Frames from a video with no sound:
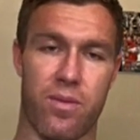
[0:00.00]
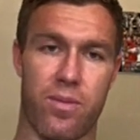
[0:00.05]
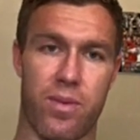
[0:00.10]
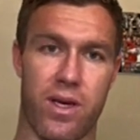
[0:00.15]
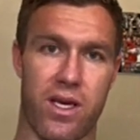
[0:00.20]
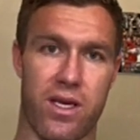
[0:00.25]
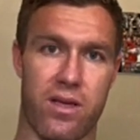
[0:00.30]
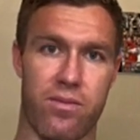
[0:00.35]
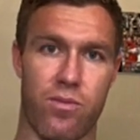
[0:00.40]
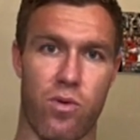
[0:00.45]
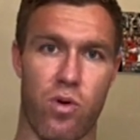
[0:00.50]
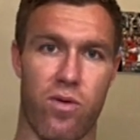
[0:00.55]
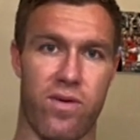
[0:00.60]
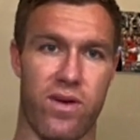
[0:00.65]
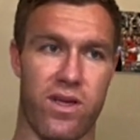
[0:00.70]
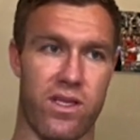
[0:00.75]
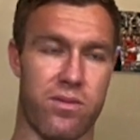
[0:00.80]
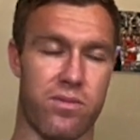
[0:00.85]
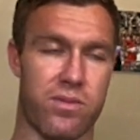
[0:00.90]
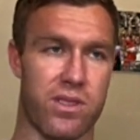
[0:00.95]
a bit and
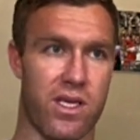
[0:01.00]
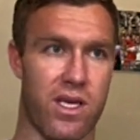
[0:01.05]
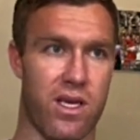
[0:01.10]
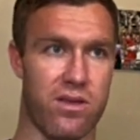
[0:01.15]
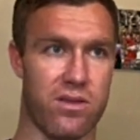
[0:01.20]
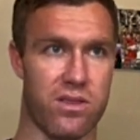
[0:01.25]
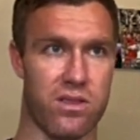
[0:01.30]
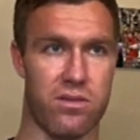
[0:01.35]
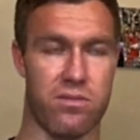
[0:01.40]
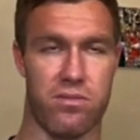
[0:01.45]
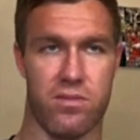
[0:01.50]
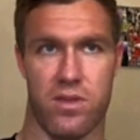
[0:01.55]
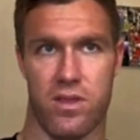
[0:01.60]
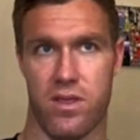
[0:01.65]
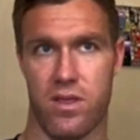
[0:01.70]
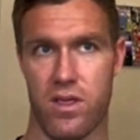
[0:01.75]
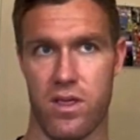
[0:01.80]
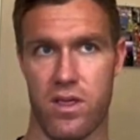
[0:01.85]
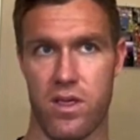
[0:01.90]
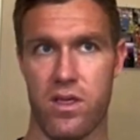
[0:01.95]
motivated themselves and
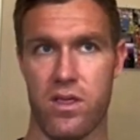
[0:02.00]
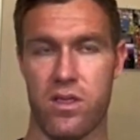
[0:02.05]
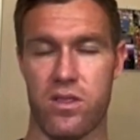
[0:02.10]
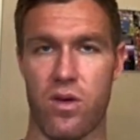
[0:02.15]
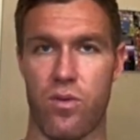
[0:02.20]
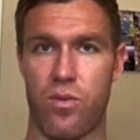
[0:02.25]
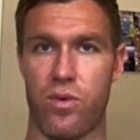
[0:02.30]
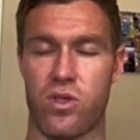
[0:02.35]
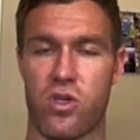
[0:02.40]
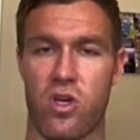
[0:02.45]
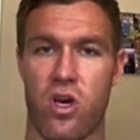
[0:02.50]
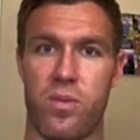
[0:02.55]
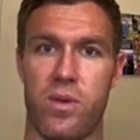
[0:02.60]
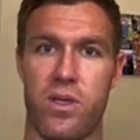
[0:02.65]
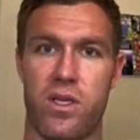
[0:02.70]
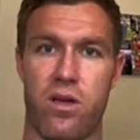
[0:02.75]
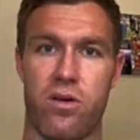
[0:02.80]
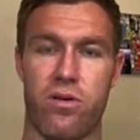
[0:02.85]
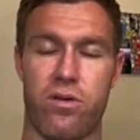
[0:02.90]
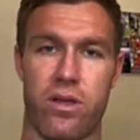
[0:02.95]
done what's got to
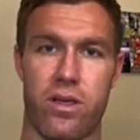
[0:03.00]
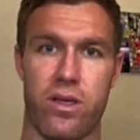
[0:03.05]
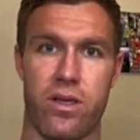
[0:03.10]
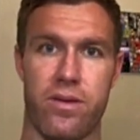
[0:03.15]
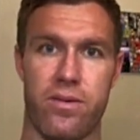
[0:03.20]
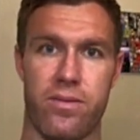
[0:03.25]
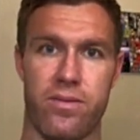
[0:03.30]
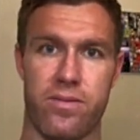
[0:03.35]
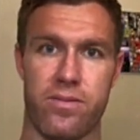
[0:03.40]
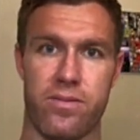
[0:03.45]
be done, really.